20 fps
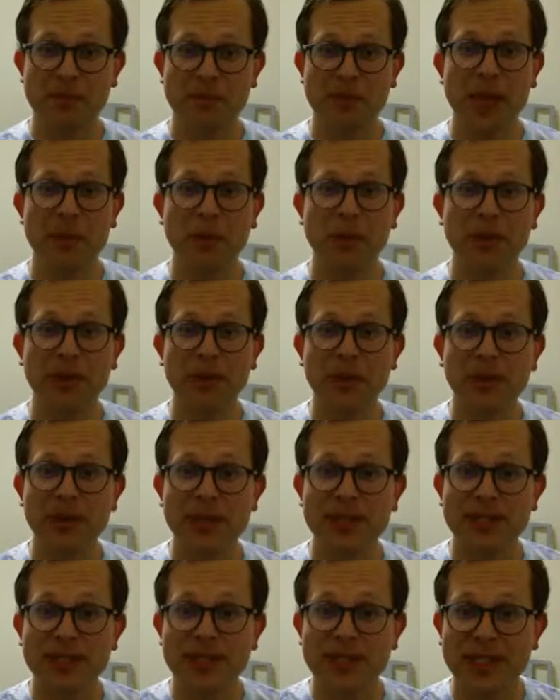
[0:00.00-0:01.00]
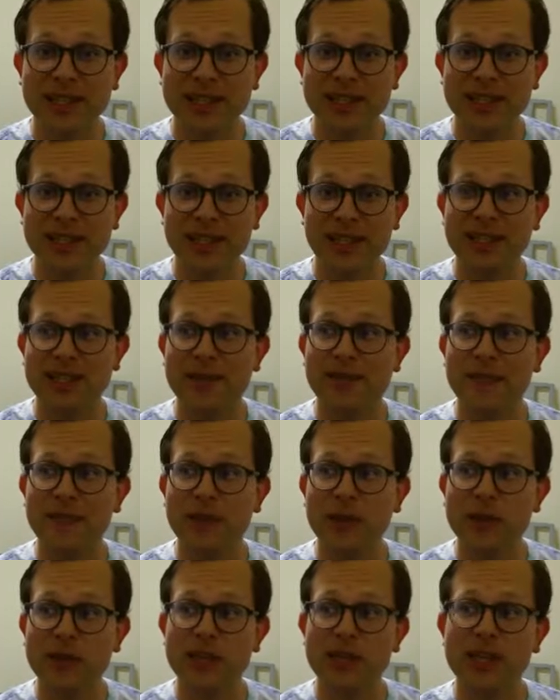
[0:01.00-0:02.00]
And when we go into the statistics, the
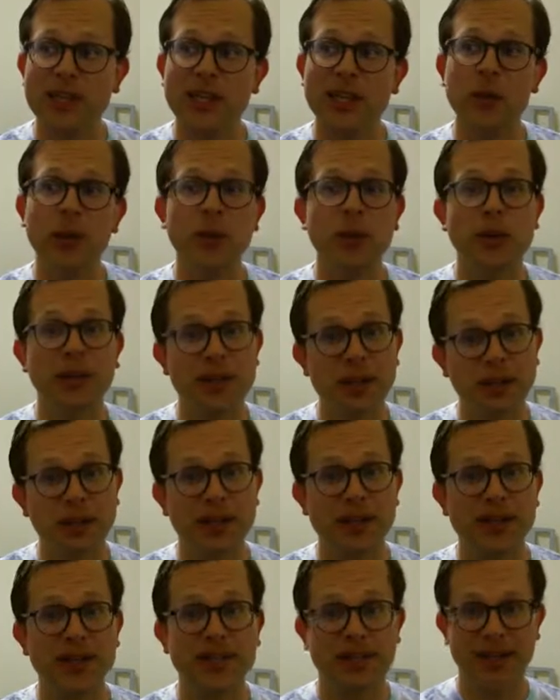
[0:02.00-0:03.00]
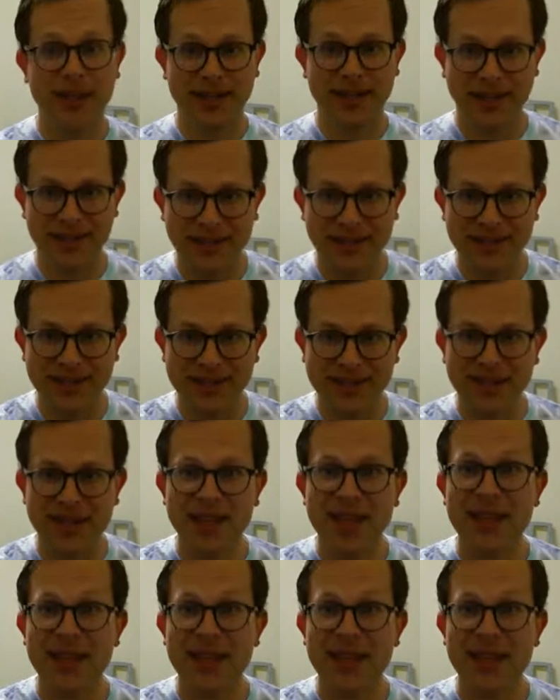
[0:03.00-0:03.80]
first thing you will notice is